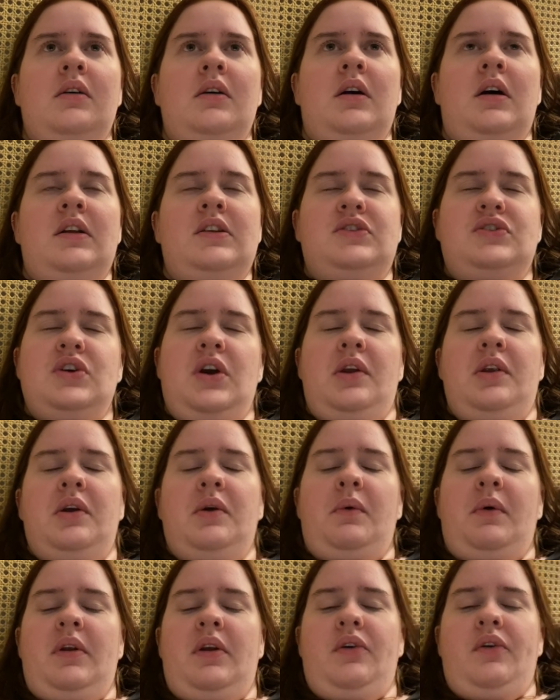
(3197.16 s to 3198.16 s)
I don't know
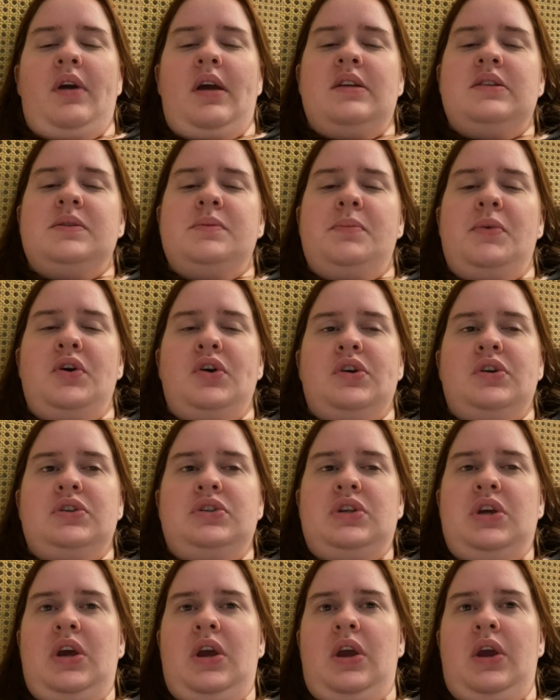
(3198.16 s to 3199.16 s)
when I'll get to book
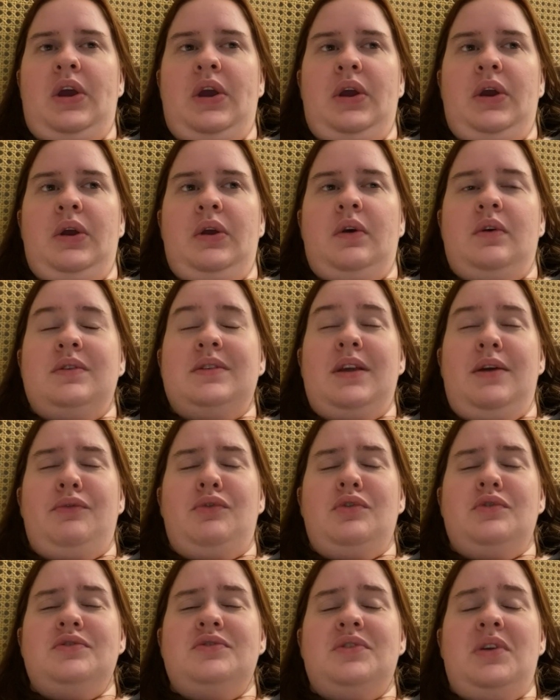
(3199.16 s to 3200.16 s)
two, because I've
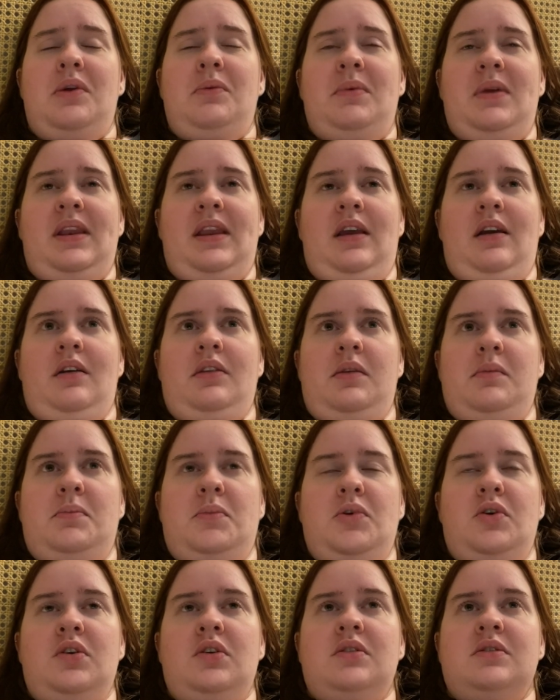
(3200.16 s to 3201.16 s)
got so many other
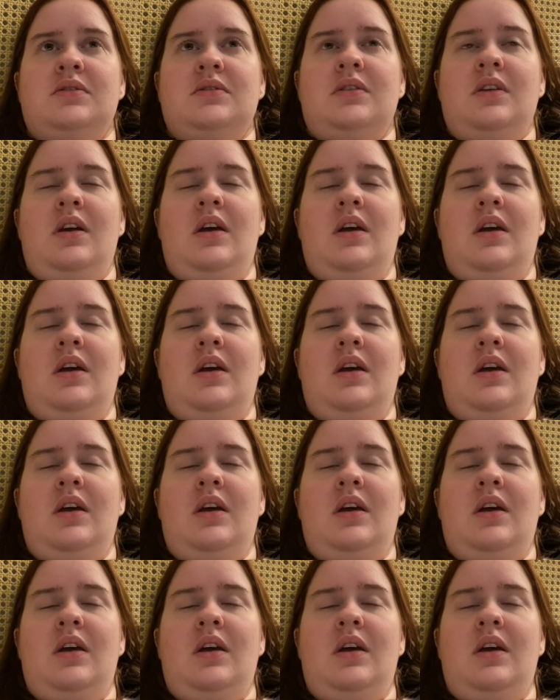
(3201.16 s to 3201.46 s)
books